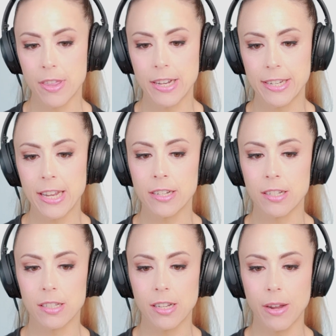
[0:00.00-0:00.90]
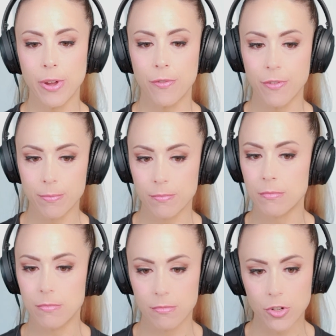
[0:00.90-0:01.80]
They tend to stay away
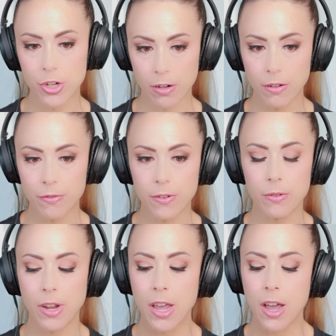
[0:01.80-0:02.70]
from junk food,